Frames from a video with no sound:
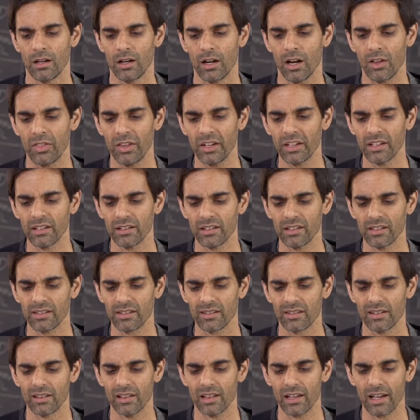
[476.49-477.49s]
I think it
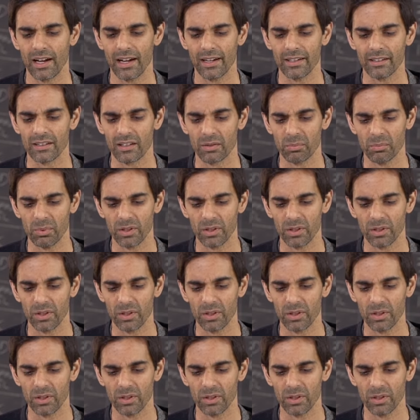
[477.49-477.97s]
is light